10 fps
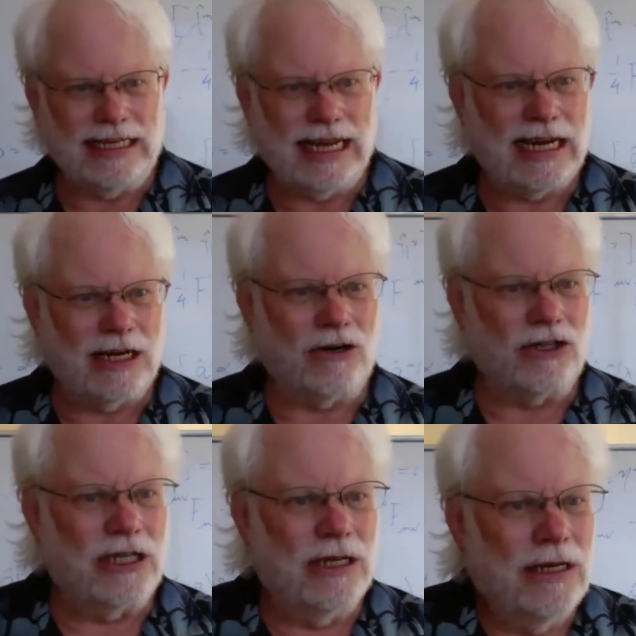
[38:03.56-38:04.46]

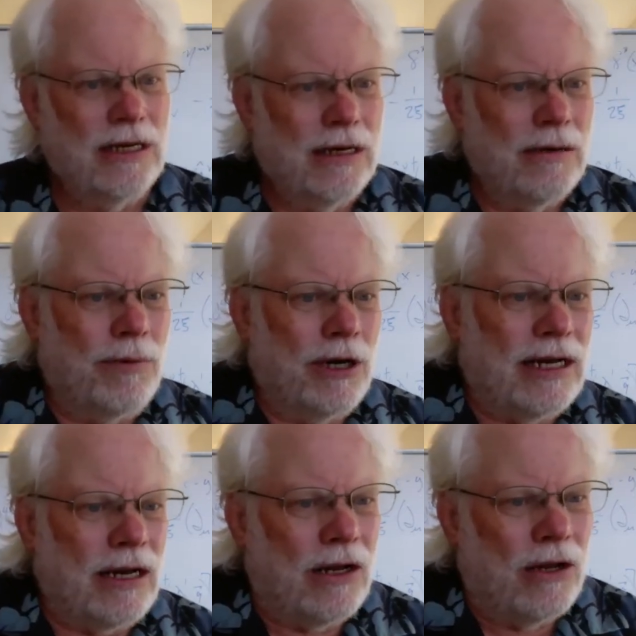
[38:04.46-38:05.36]
daggers.
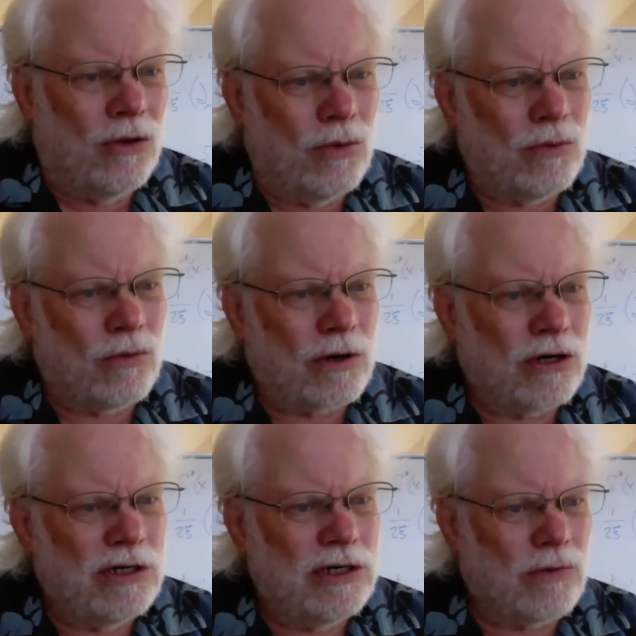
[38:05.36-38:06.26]
But what we're
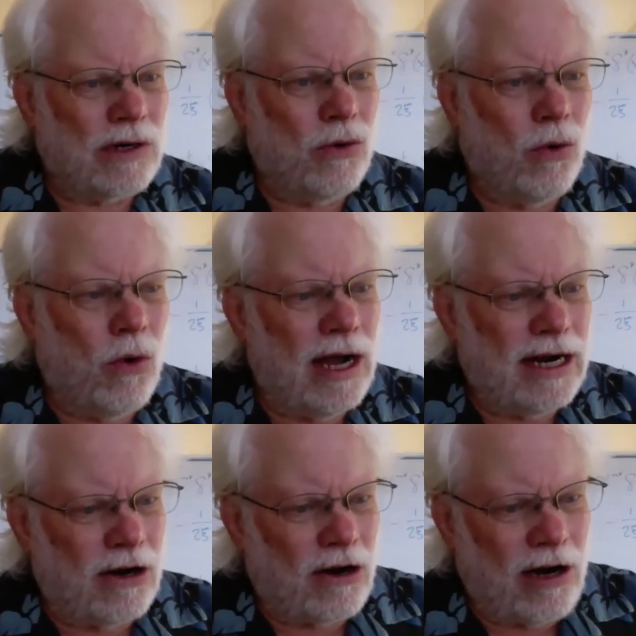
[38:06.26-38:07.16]
going to
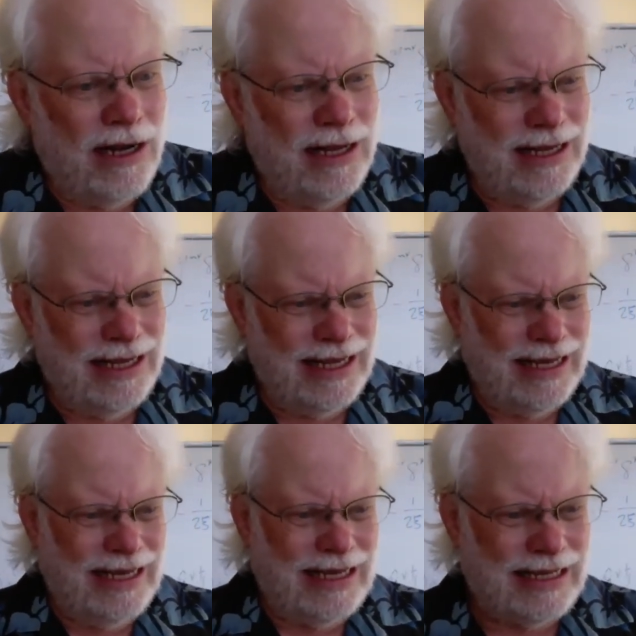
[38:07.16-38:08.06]
require
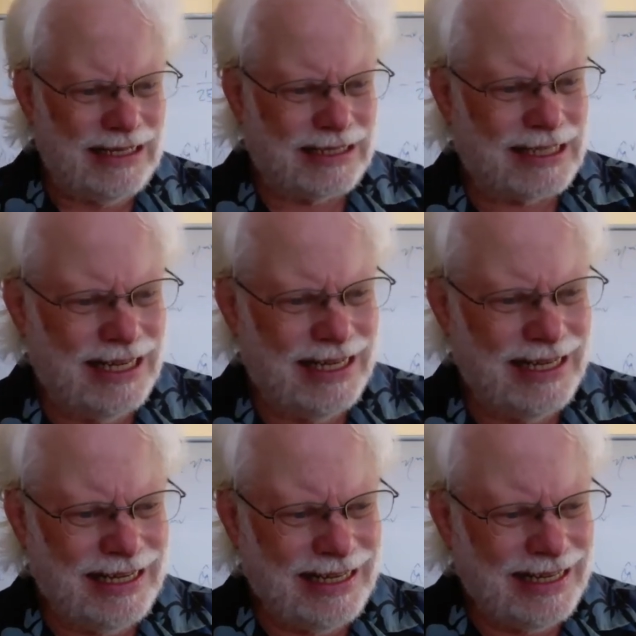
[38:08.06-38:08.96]
is
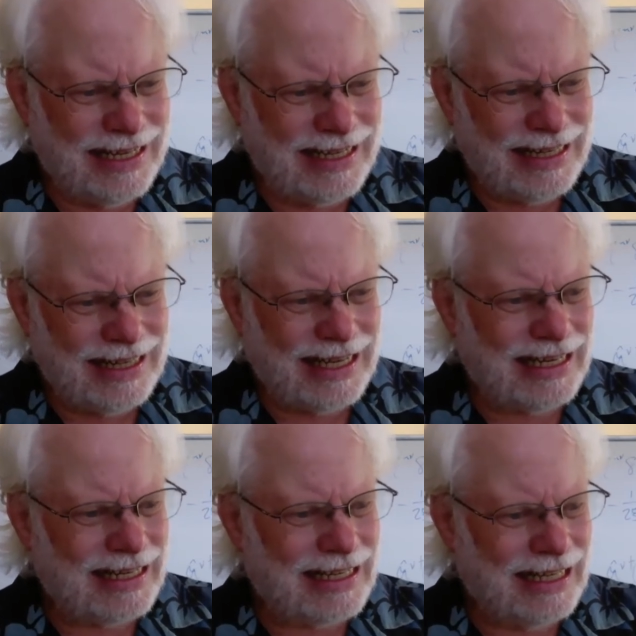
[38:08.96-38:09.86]

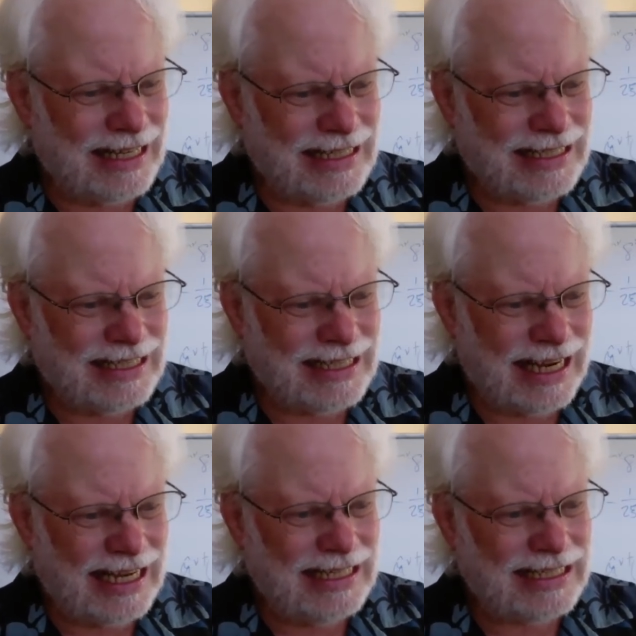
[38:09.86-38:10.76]
that the
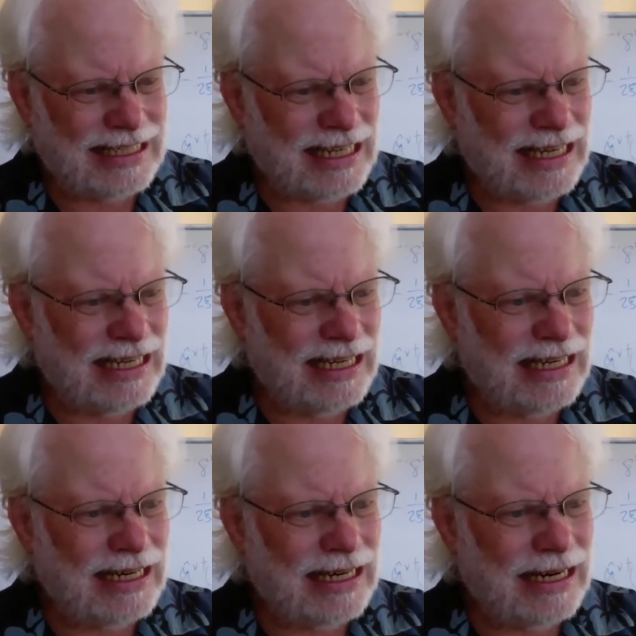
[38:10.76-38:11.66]
states,
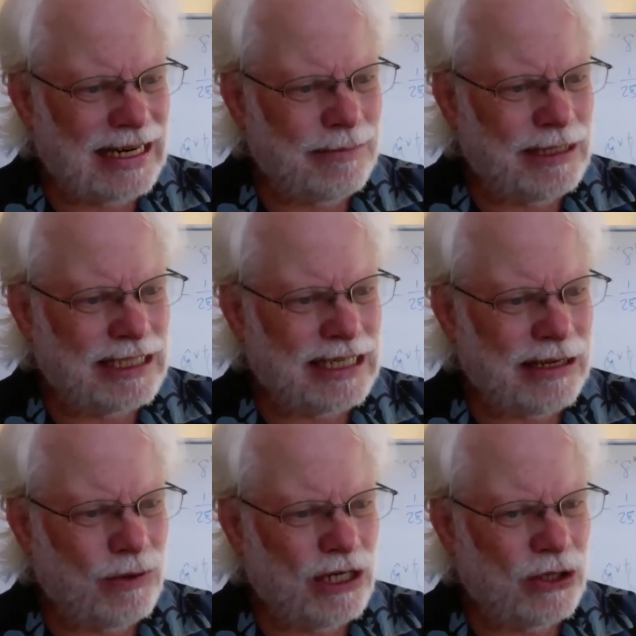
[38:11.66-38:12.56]
let me
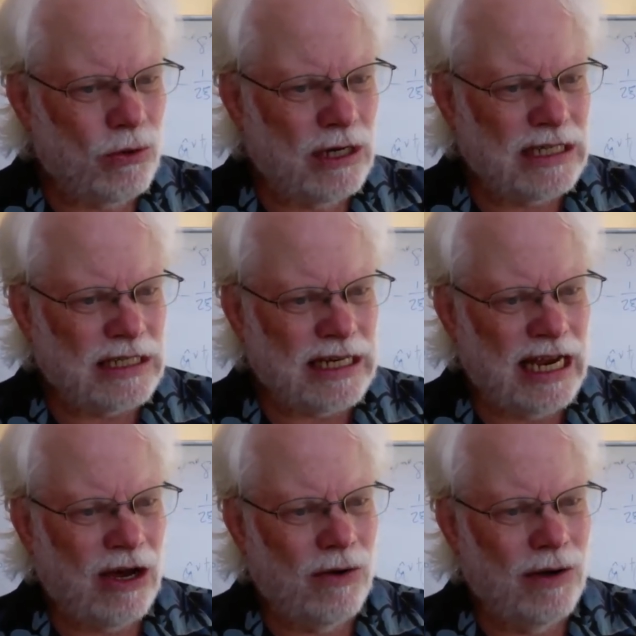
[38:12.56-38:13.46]
see which ones
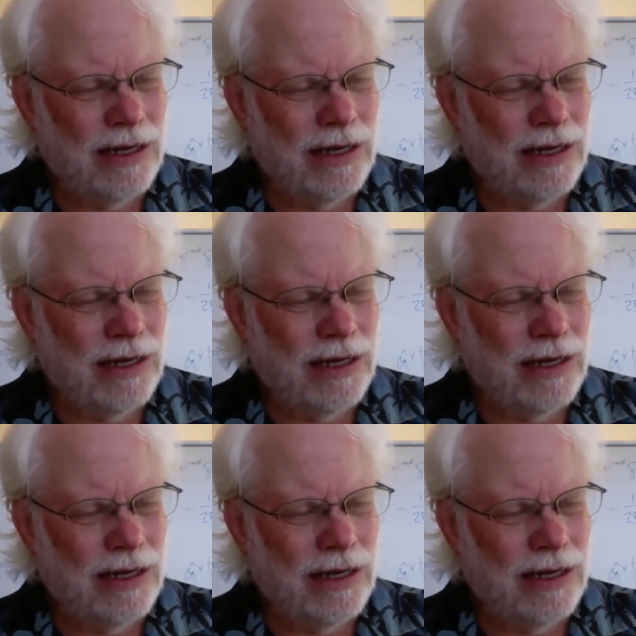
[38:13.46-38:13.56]
now.